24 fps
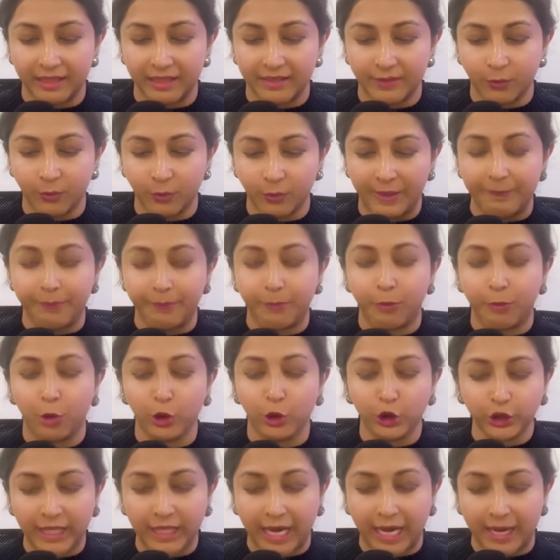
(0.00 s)
when
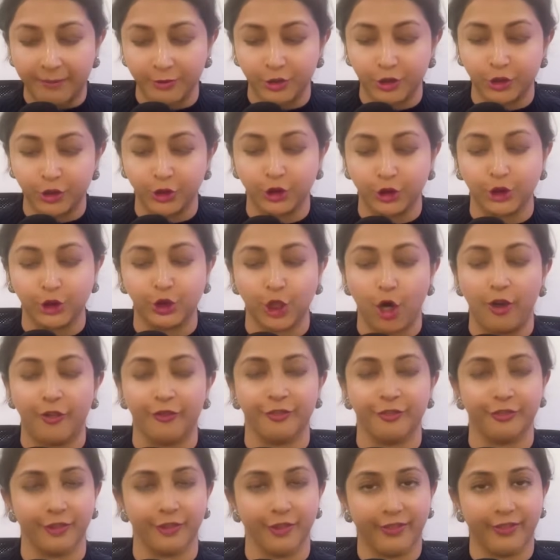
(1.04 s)
push comes to
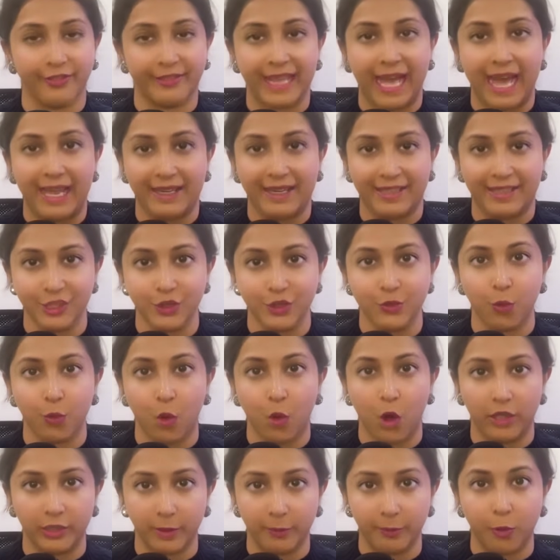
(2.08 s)
shove, that is
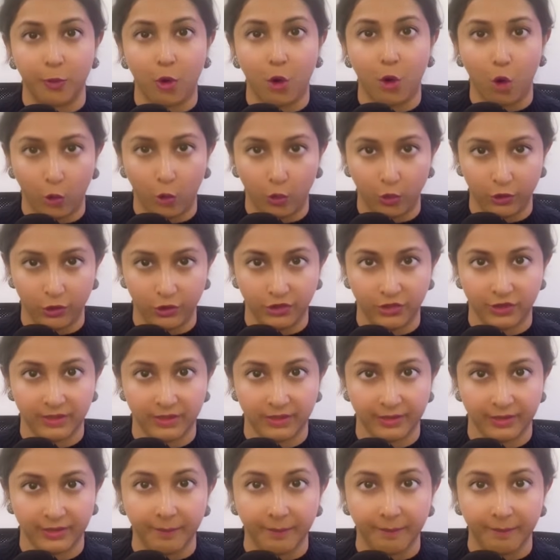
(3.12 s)
what
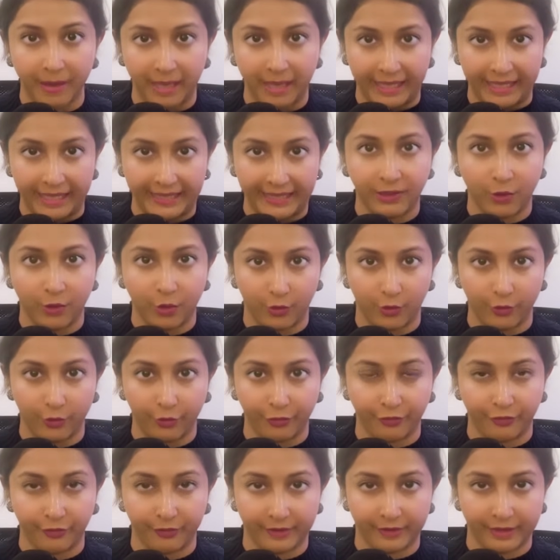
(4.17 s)
upholds the might of
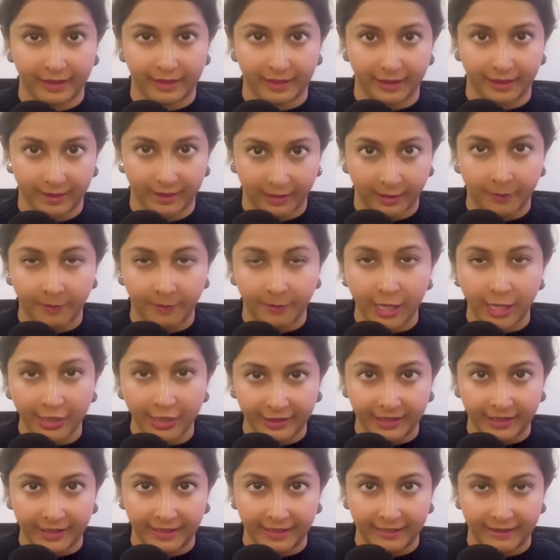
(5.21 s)

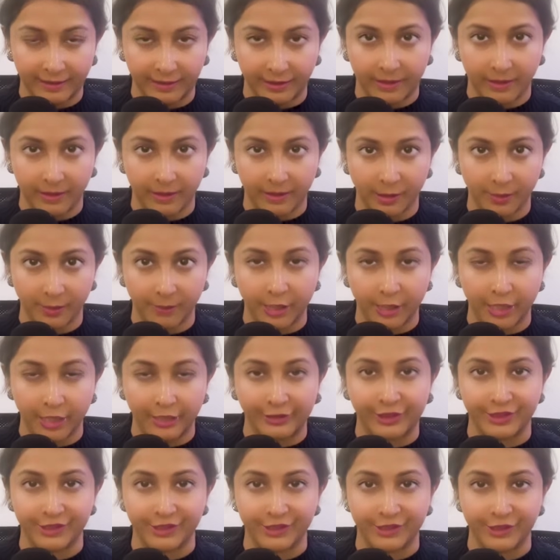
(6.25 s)
America and
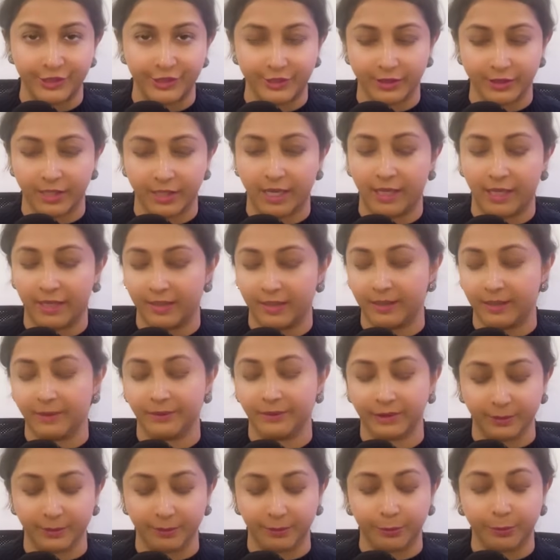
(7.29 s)
Americans,
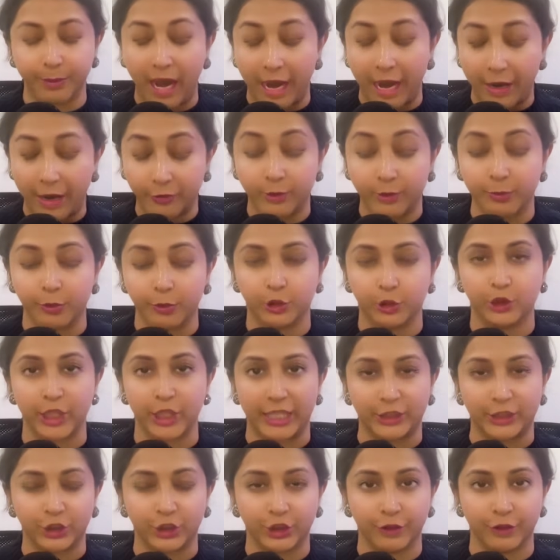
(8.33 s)
the power
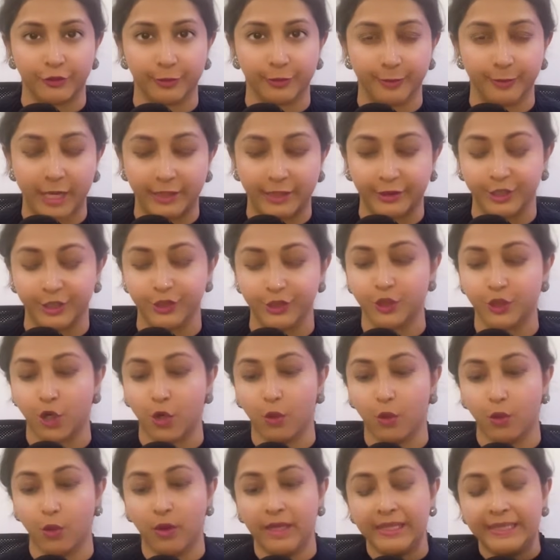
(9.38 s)
projection of America.
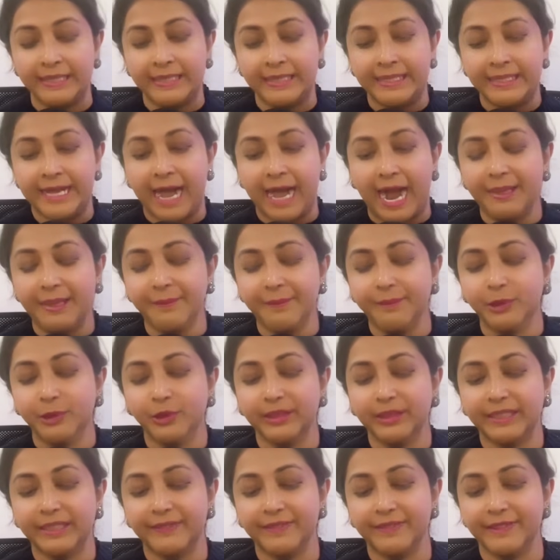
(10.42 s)
So I
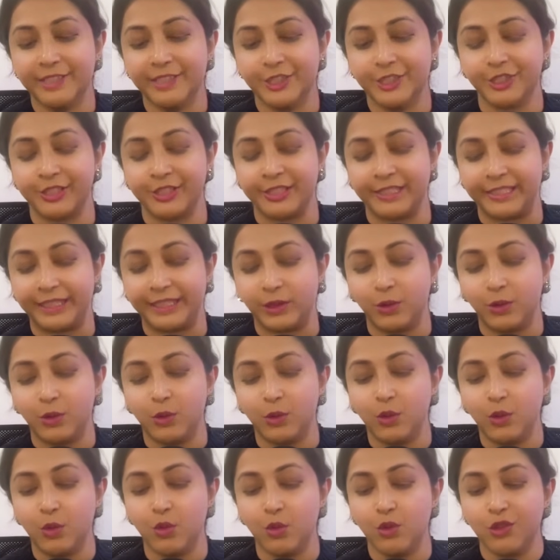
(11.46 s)
believe in this
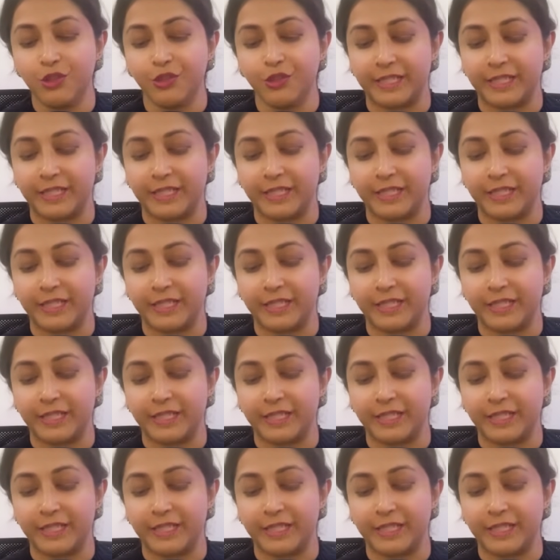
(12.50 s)
new